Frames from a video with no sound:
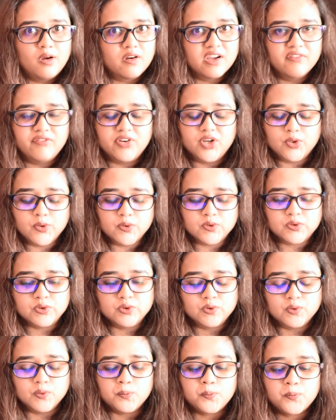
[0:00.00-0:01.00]
Lock Every Door
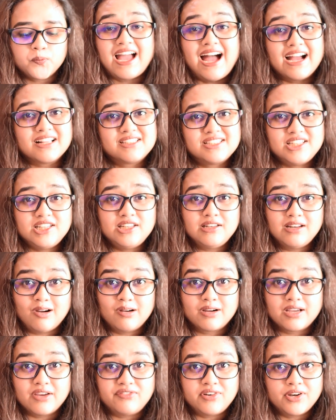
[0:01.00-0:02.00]
soon. Actually,
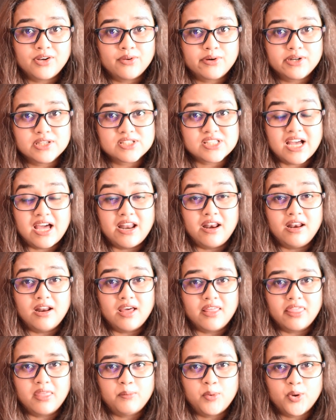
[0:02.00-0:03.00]
Lock Every Door is
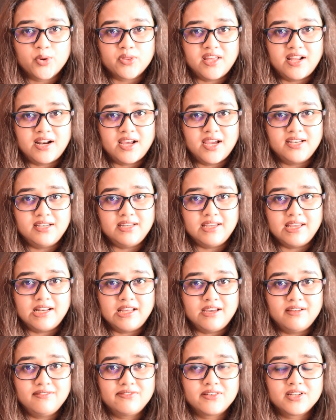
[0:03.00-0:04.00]
another book that I
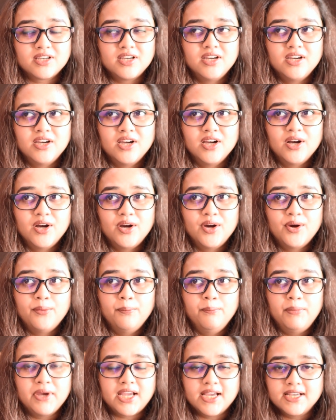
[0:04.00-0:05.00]
DNF'd
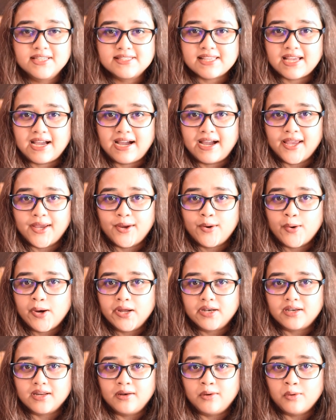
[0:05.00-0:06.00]
because I
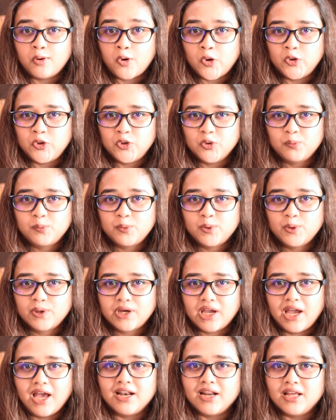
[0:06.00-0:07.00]
got an
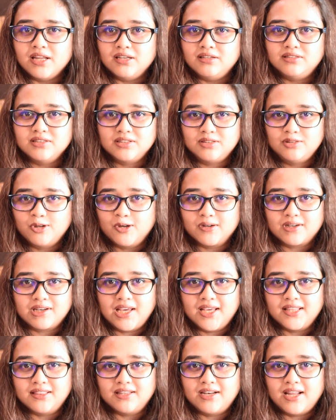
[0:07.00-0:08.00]
audiobook and I did not
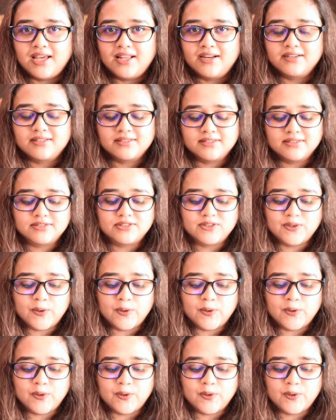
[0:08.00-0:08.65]
like the narrator.